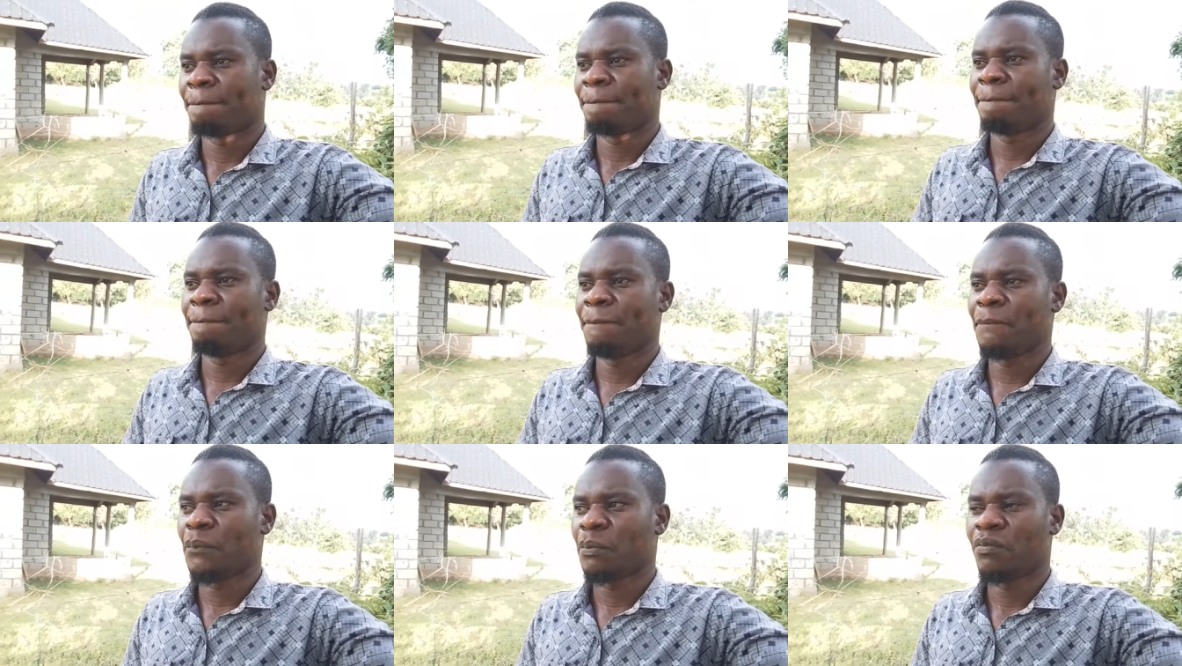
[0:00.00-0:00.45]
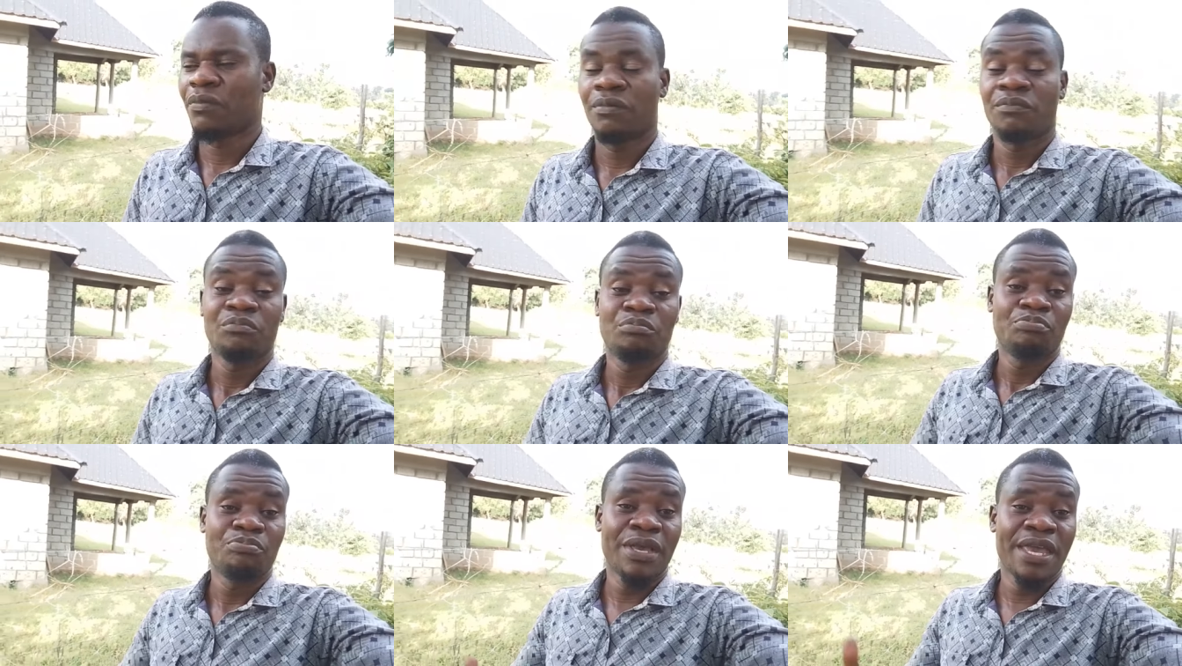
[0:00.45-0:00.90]
me i
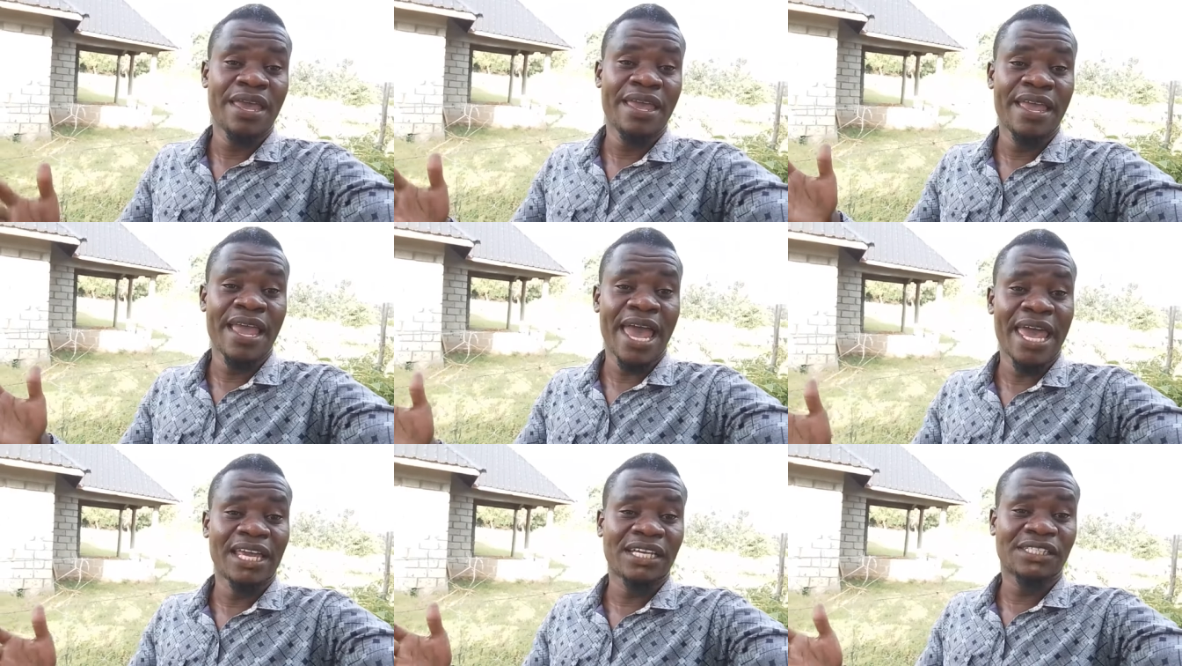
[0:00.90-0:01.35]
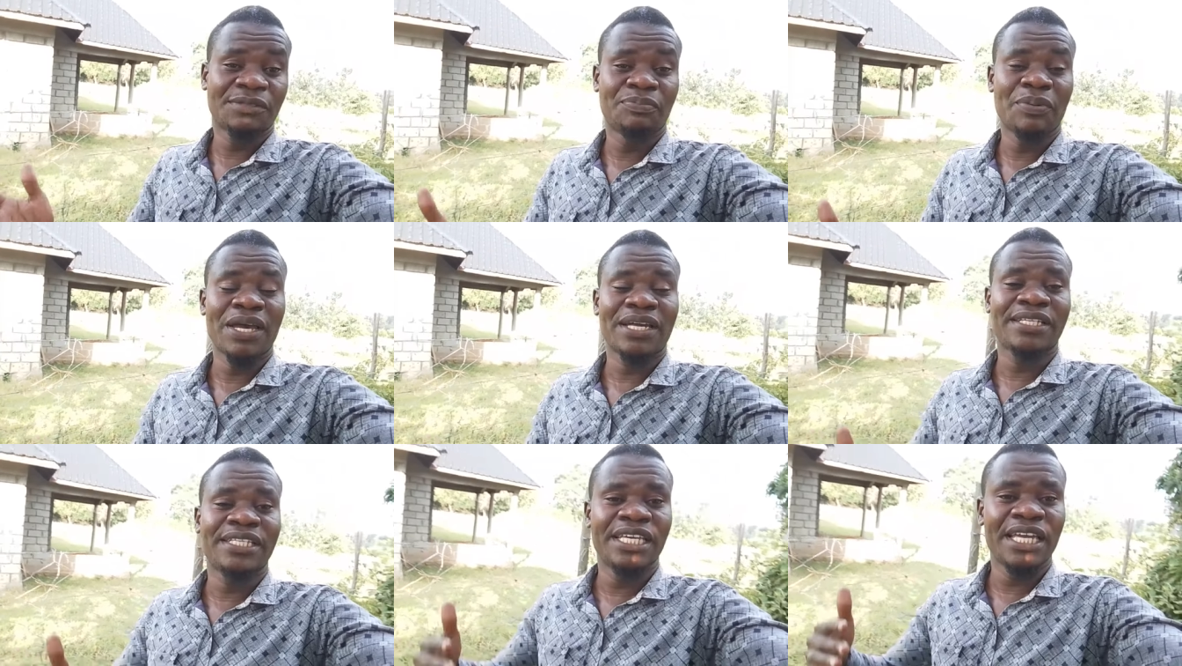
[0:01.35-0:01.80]
expect him to
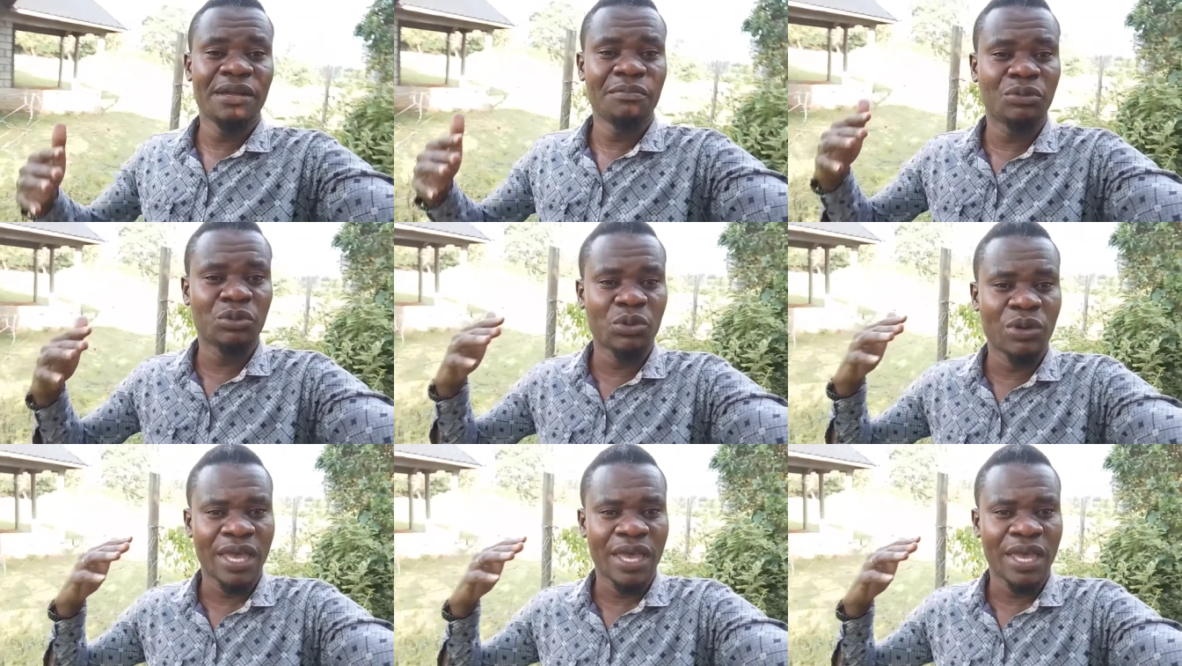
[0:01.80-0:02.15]
help